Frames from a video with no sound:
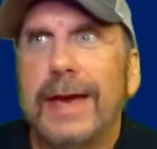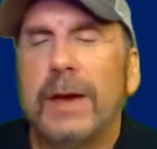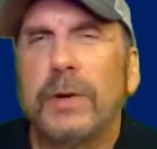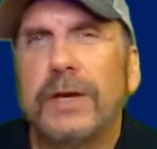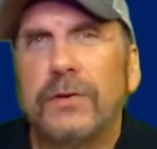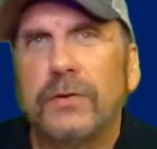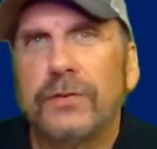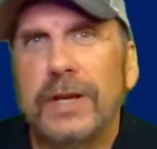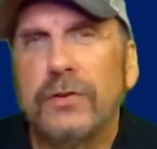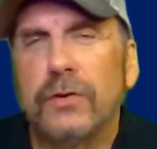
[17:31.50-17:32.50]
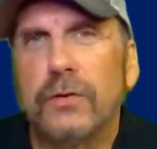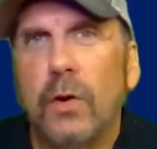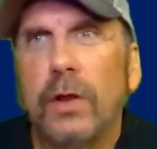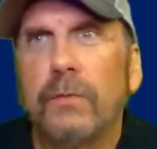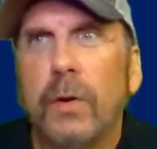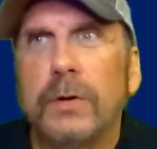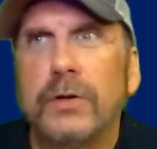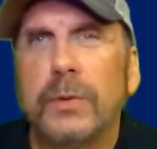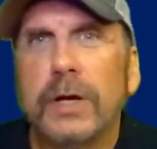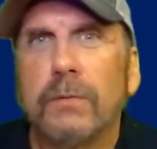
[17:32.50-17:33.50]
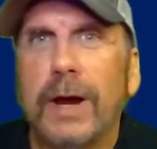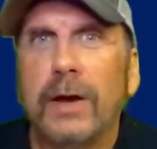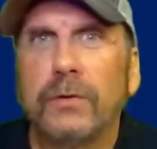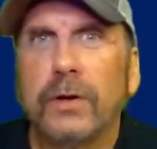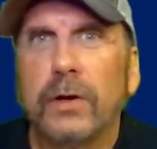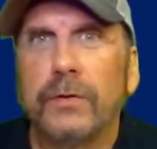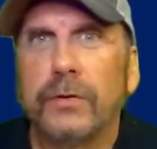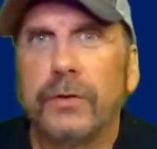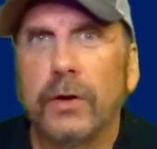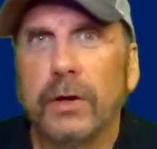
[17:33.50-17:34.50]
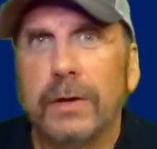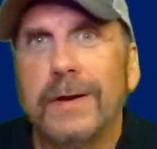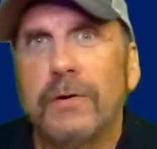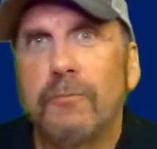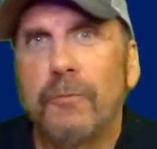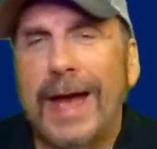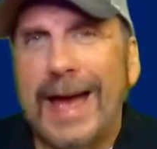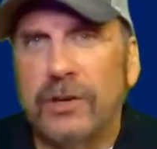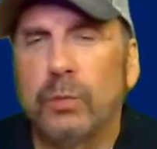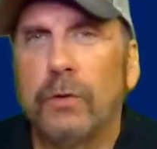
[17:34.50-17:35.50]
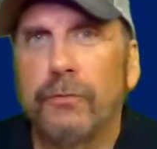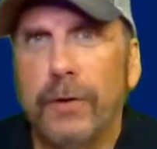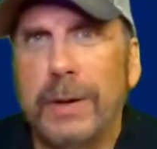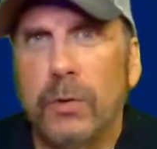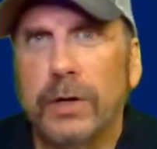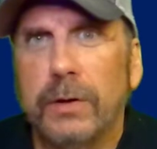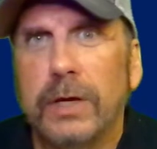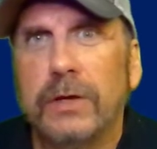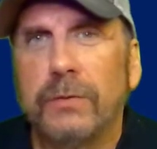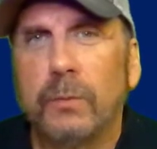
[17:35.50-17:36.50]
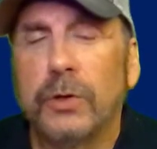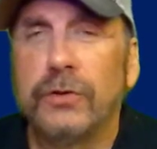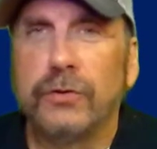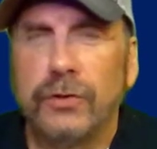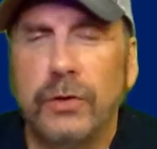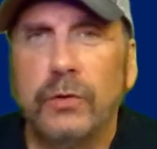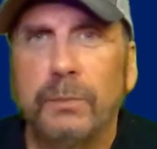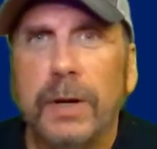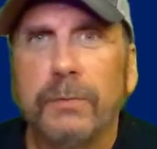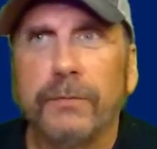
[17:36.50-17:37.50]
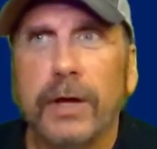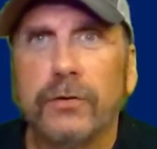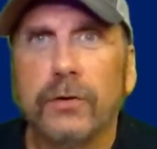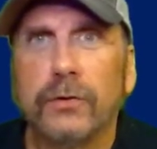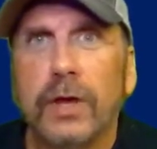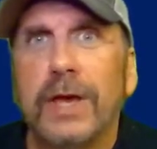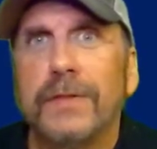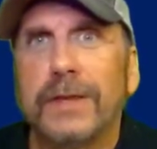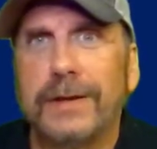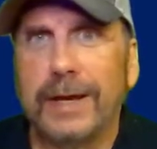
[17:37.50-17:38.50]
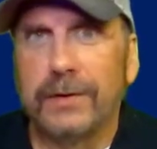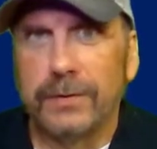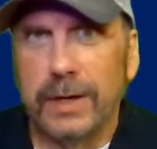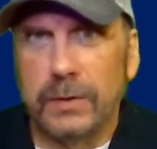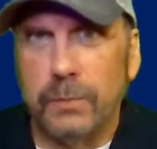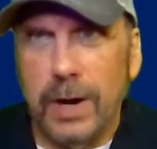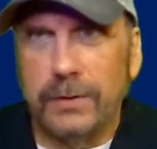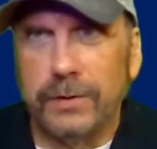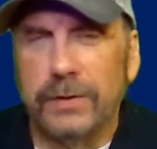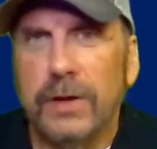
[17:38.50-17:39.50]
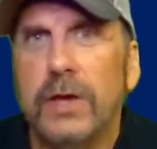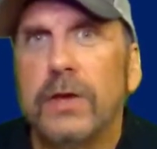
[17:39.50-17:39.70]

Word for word: and we get to center all of what we're doing around the actual framework which is used by professionals, the data science process.